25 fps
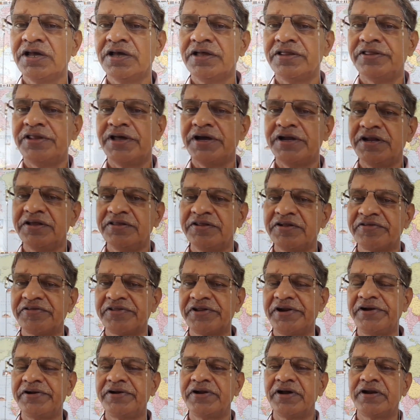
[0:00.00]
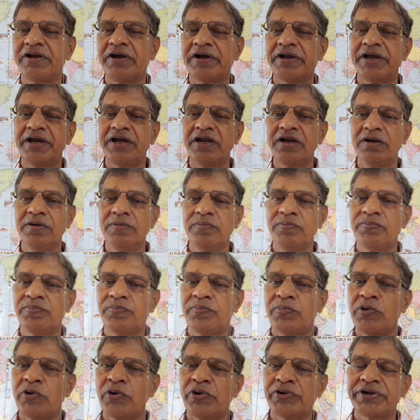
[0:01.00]
Then in the center again
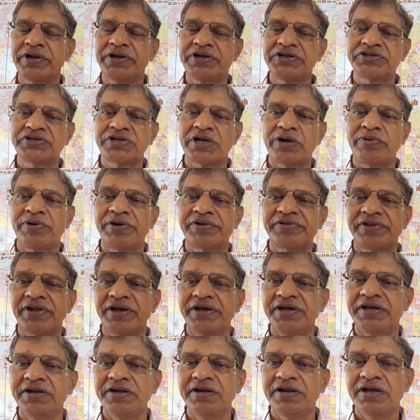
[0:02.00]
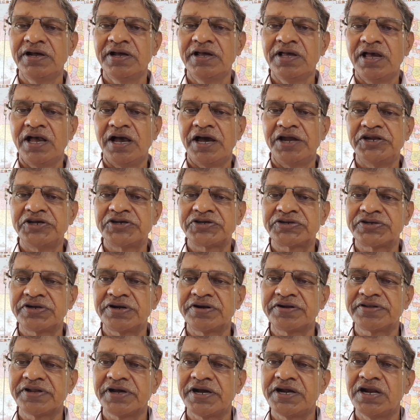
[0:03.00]
port and starboard side, and
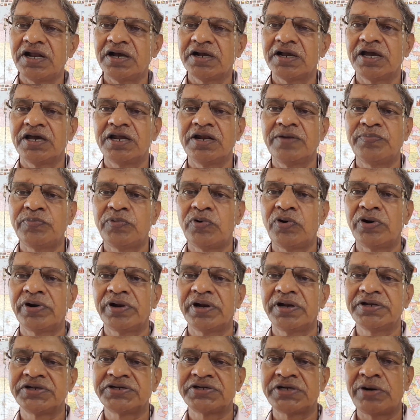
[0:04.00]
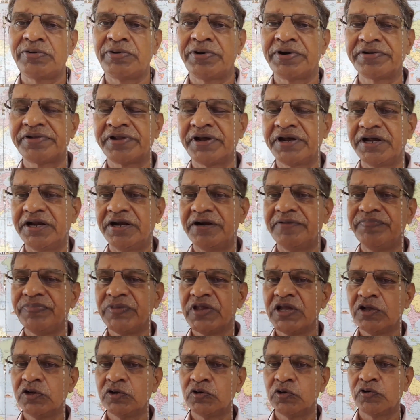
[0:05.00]
stern side again port and starboard side.
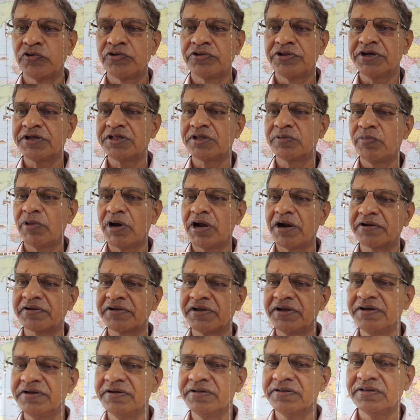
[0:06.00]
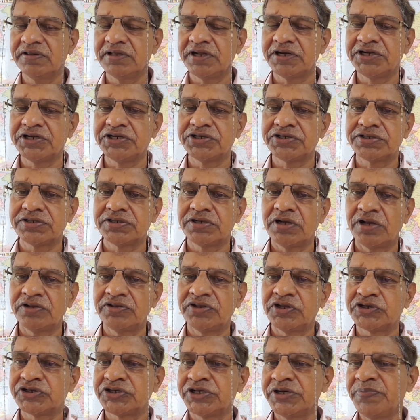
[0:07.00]
So 6 markings that is on
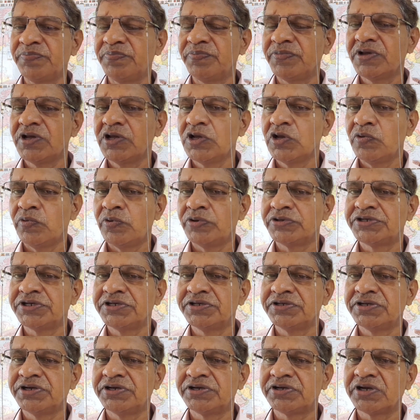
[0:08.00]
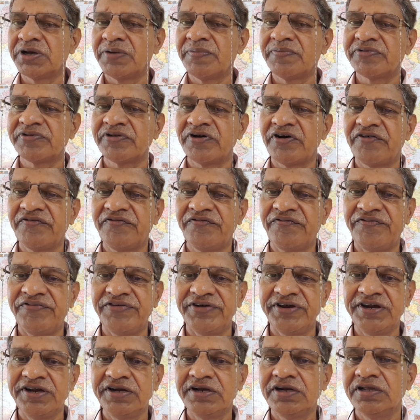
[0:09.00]
the ship, which is in terms of
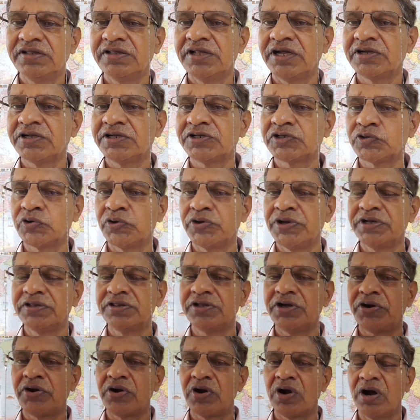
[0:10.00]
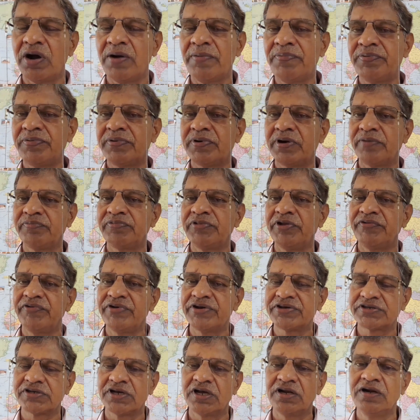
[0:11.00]
feet, that is showing the draft of the
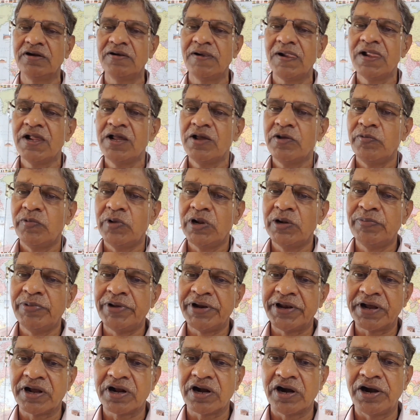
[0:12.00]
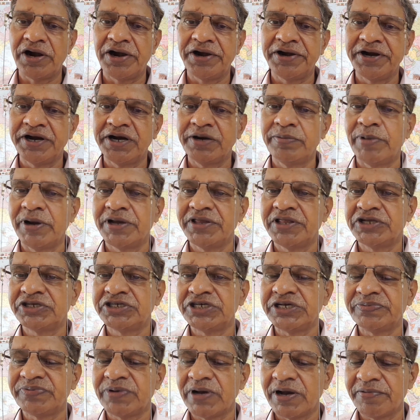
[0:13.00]
vessel, will be recorded by the
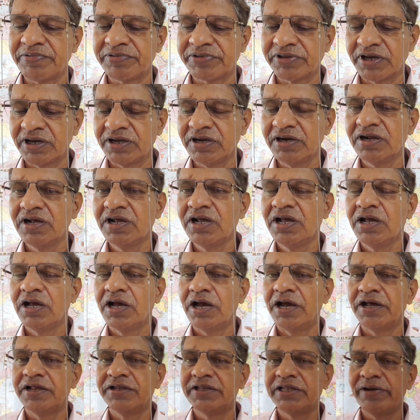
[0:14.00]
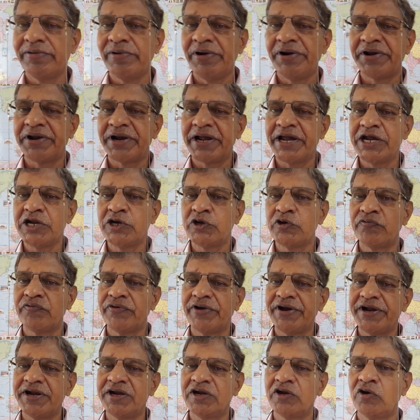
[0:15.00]
chief officer, and they will try to
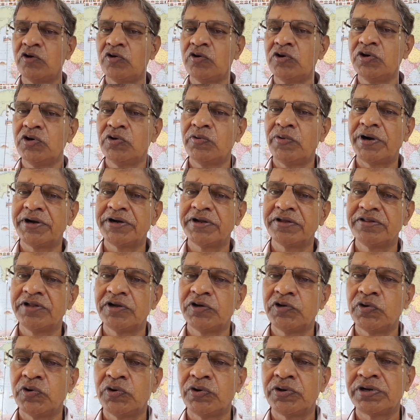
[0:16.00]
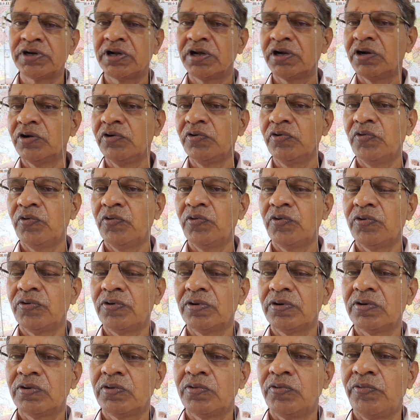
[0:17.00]
find out what is the total
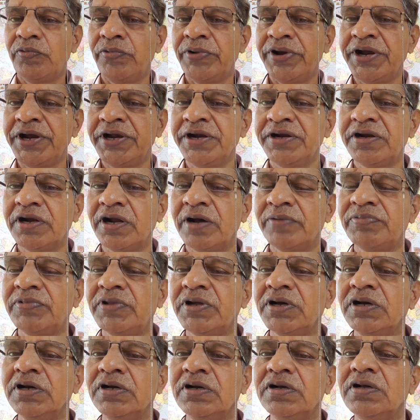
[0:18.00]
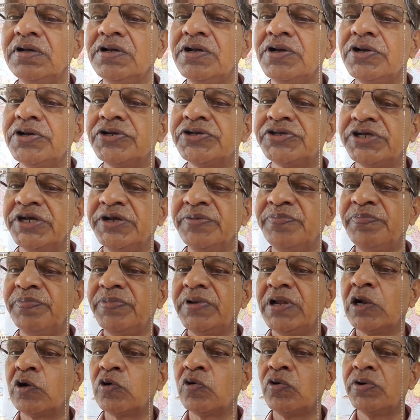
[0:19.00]
weight of the ship
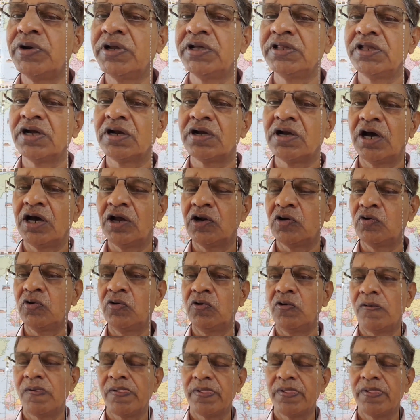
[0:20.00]
including the cargo.